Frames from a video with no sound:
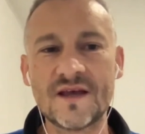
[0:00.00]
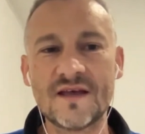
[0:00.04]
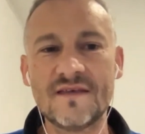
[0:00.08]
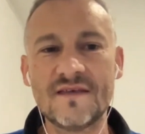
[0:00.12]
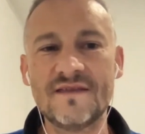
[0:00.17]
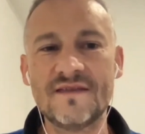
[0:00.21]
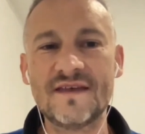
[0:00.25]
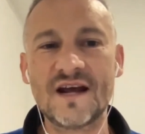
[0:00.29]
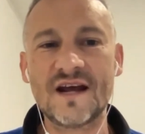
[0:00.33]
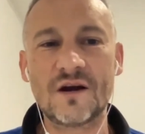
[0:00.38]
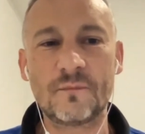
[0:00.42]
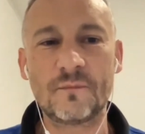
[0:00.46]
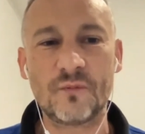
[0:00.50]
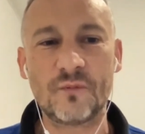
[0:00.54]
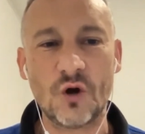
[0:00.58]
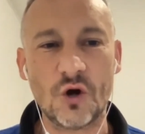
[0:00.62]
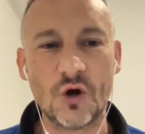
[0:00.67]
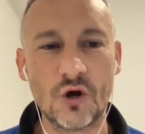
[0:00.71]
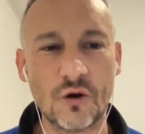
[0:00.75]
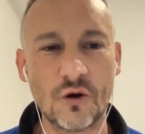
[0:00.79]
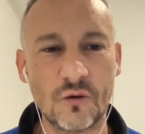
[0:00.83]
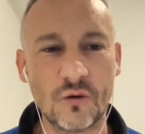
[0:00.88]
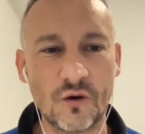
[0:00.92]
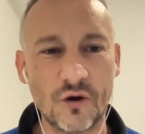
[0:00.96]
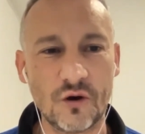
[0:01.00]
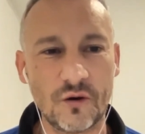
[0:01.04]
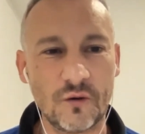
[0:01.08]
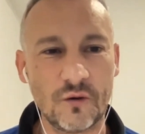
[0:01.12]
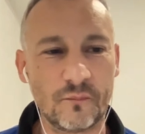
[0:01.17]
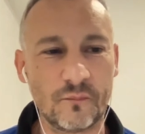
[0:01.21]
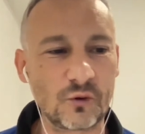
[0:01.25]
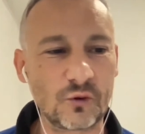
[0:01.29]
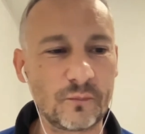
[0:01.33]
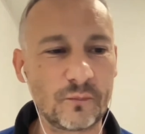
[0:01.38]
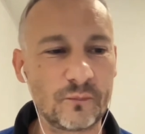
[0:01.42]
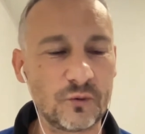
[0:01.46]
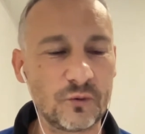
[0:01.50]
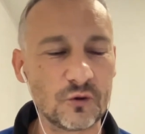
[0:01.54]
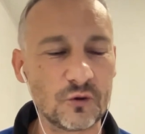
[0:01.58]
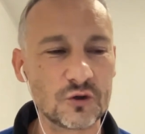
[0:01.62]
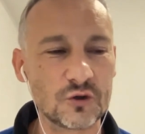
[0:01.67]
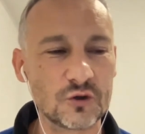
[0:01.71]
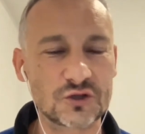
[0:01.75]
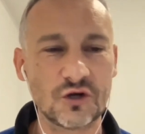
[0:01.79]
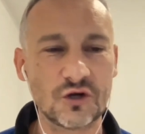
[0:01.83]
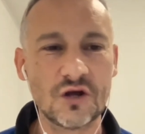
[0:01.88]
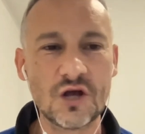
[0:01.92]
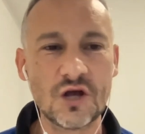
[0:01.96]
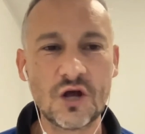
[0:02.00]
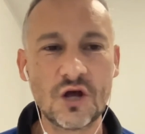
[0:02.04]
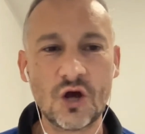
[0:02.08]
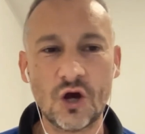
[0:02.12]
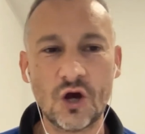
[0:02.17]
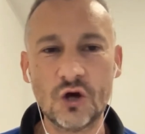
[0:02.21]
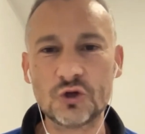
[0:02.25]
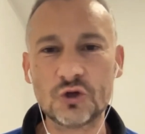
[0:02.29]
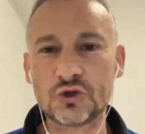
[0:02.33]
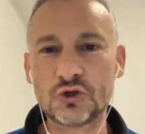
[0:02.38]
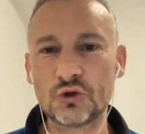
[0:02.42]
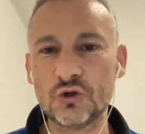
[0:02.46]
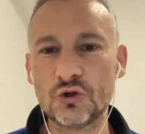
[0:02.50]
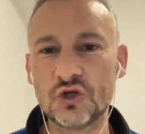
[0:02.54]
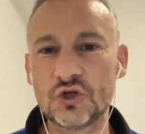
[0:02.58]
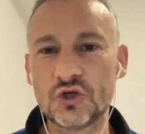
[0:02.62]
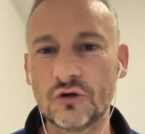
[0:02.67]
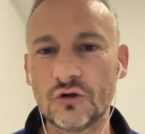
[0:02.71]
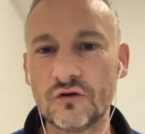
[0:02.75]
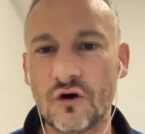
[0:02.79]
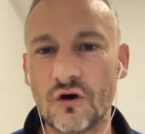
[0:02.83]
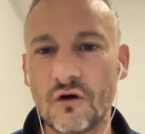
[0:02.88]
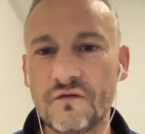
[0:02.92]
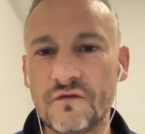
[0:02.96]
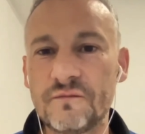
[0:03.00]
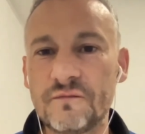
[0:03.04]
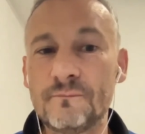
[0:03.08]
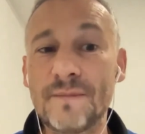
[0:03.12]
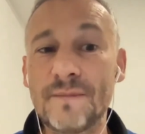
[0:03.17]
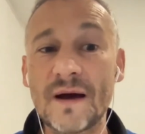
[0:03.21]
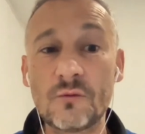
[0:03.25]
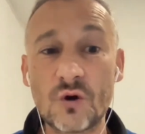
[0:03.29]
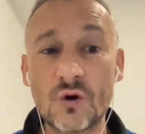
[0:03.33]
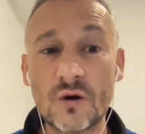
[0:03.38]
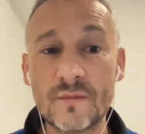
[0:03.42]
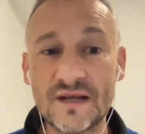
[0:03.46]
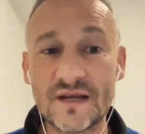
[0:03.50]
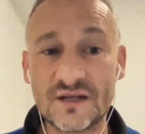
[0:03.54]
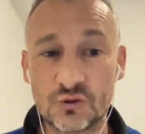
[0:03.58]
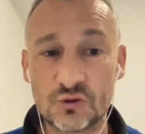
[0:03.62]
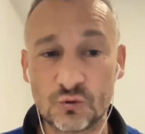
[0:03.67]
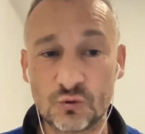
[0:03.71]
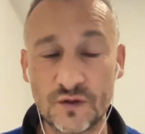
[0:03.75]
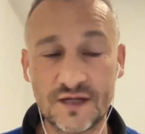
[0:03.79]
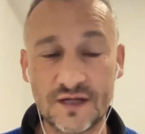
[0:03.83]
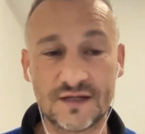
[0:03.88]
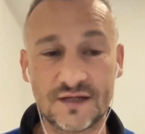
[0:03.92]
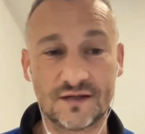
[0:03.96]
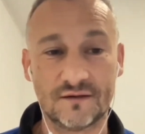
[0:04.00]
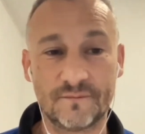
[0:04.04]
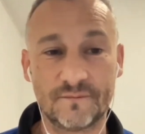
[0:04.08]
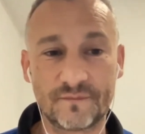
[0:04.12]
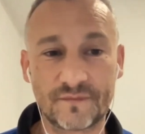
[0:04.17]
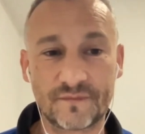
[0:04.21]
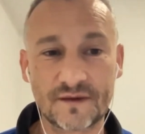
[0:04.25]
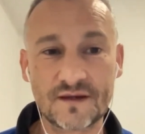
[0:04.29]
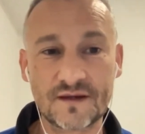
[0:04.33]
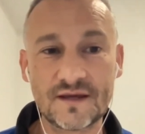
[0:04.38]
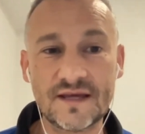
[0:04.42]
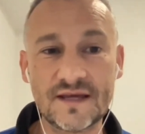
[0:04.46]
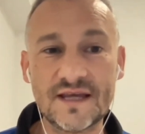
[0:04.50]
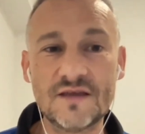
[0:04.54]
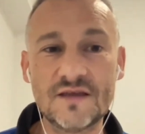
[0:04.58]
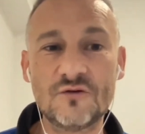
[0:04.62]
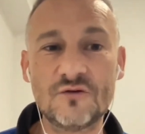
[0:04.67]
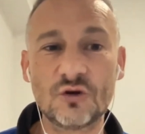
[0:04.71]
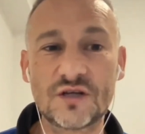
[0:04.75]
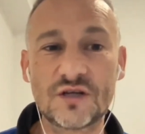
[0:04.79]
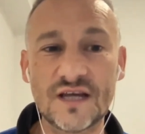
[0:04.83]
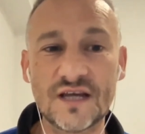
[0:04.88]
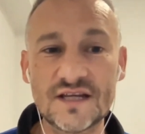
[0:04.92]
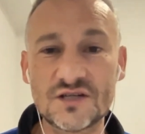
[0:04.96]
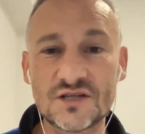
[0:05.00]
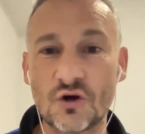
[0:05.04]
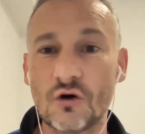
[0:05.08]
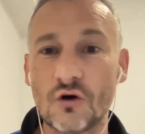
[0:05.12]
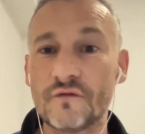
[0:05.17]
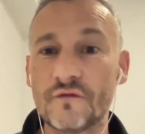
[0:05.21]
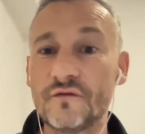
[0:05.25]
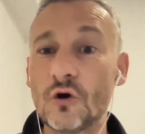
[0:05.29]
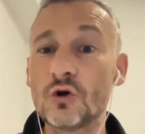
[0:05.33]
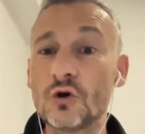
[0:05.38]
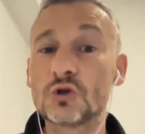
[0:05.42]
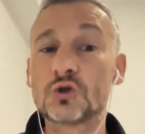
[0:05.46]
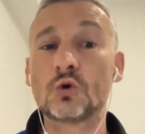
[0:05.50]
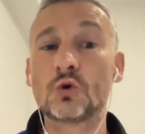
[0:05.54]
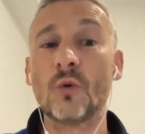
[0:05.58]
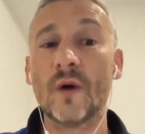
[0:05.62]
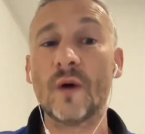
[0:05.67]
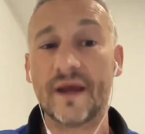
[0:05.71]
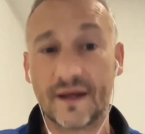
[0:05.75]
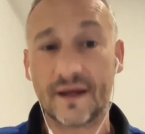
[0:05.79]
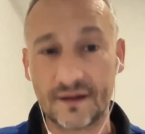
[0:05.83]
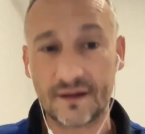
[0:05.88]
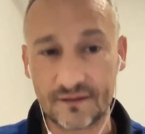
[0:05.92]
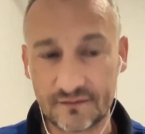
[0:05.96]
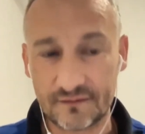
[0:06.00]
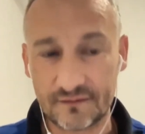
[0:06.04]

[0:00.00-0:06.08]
They are proposed a solution of parametric in the case of earthquake.